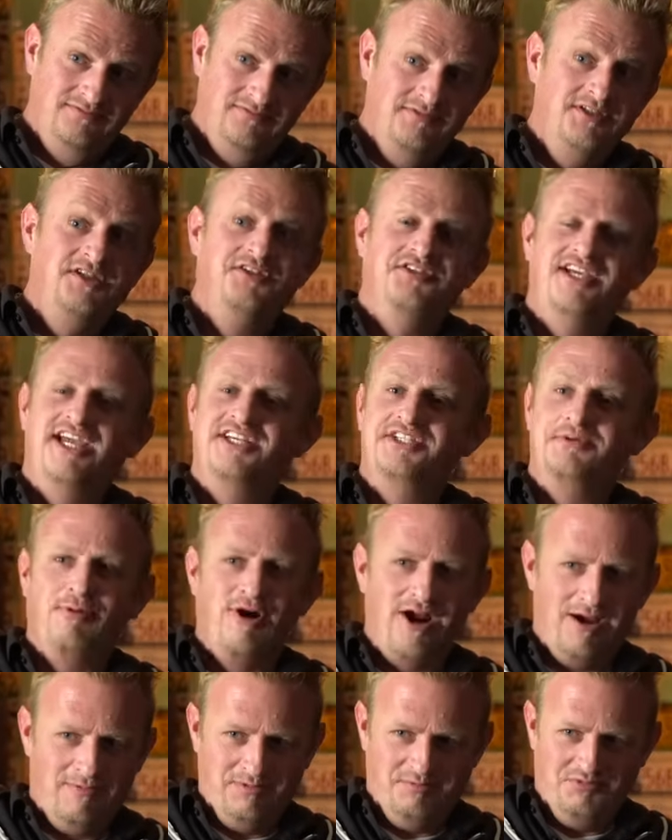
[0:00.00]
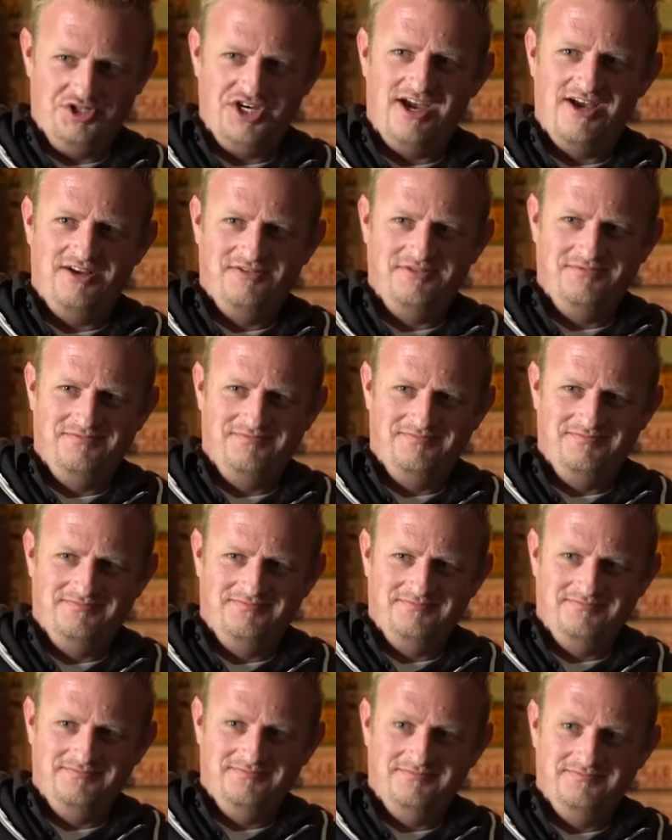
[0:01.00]
because he has a problem child.
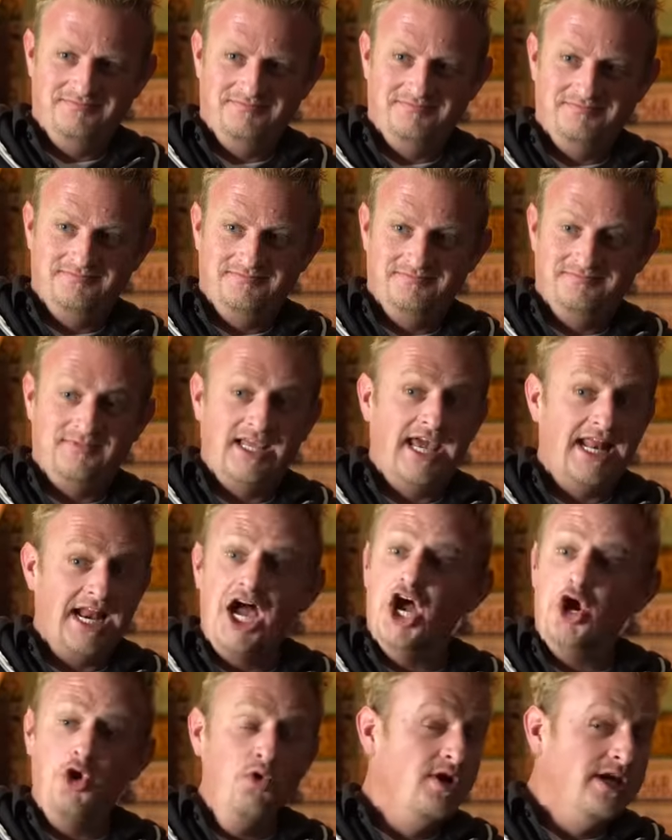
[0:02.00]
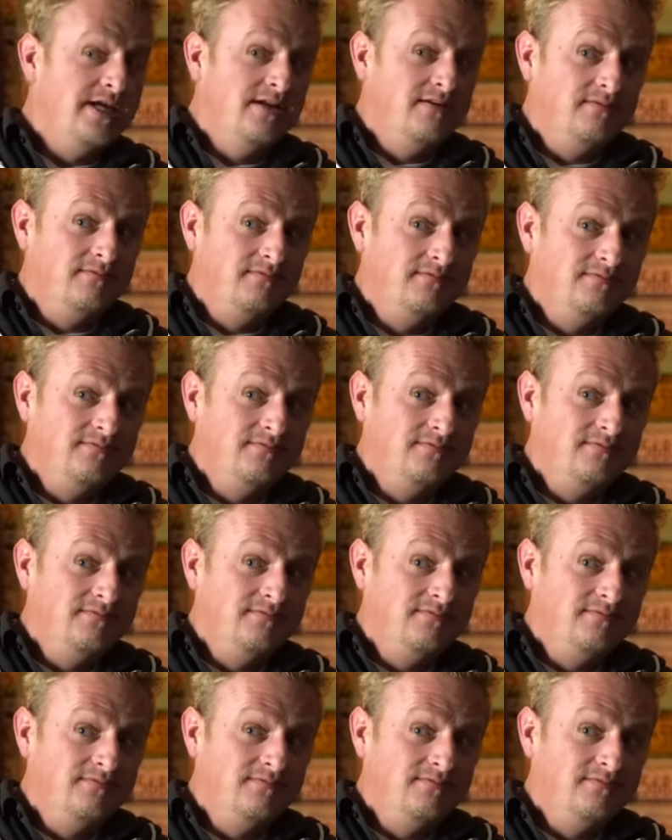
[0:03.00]
And I own it.